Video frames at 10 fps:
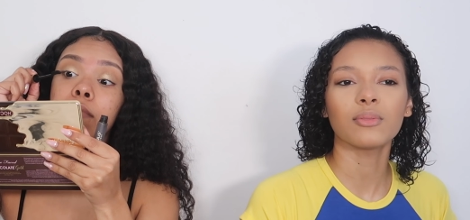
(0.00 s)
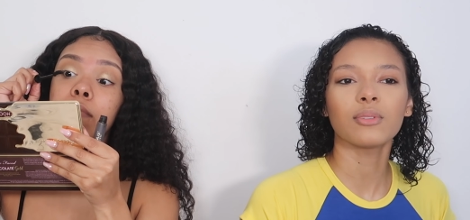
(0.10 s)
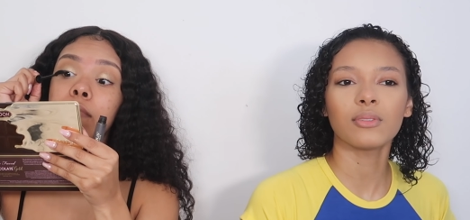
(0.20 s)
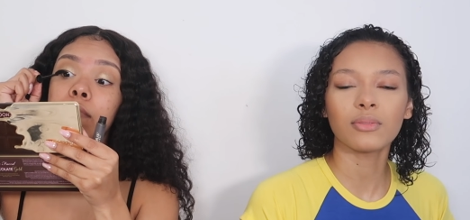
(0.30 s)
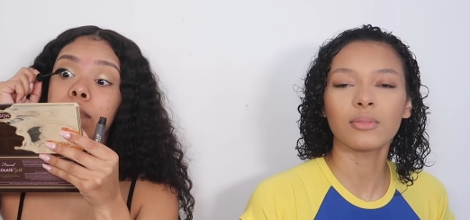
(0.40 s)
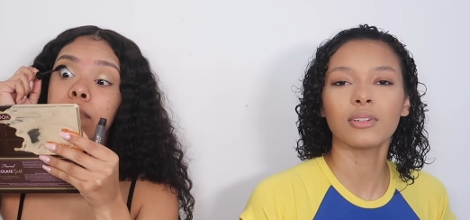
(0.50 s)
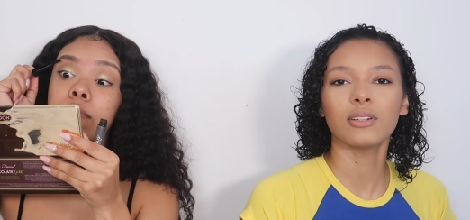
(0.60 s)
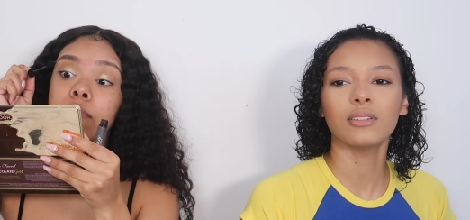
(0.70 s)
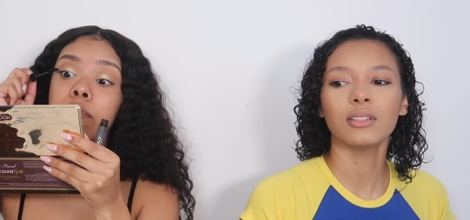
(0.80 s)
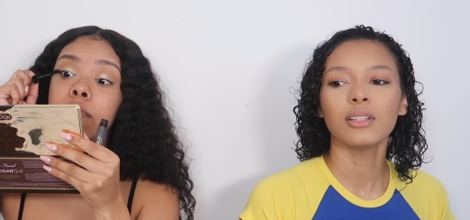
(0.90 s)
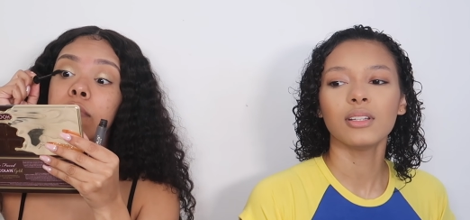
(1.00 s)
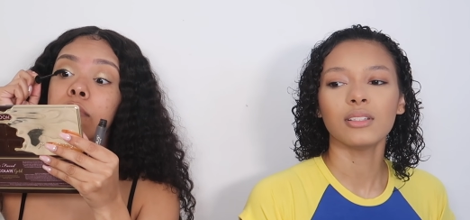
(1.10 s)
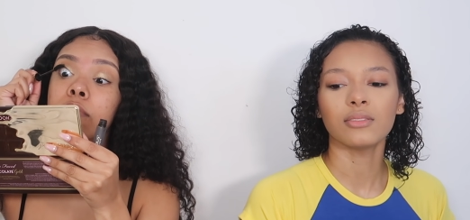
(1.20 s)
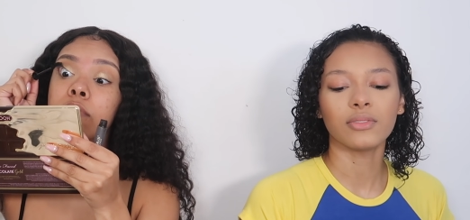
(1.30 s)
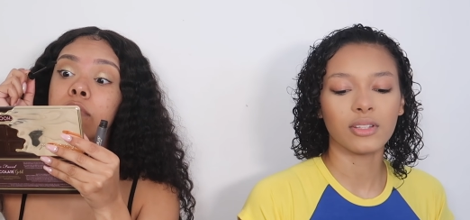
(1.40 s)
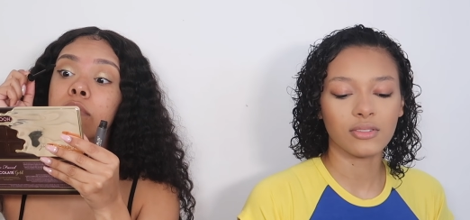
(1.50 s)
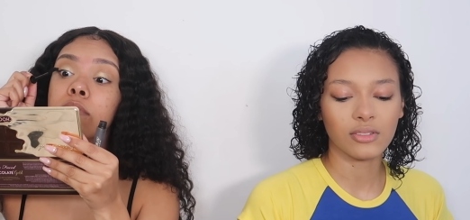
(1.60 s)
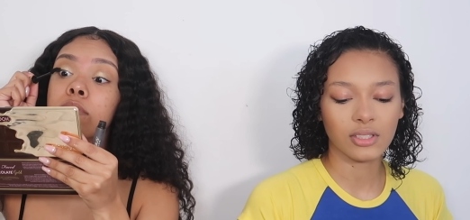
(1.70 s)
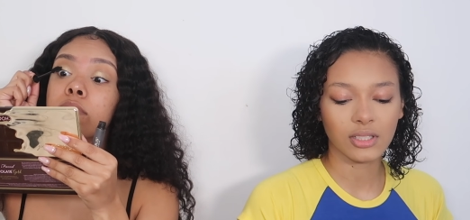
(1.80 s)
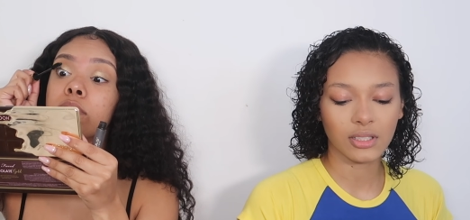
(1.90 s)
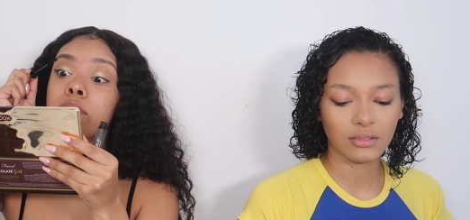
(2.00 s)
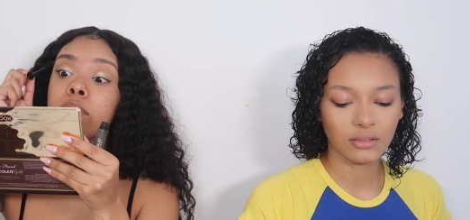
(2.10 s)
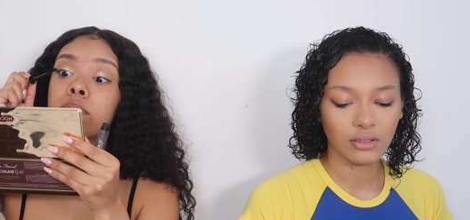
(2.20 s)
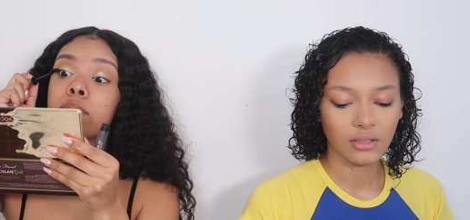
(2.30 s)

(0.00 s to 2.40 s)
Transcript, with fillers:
Speaker 1: for real, for real, defend your chick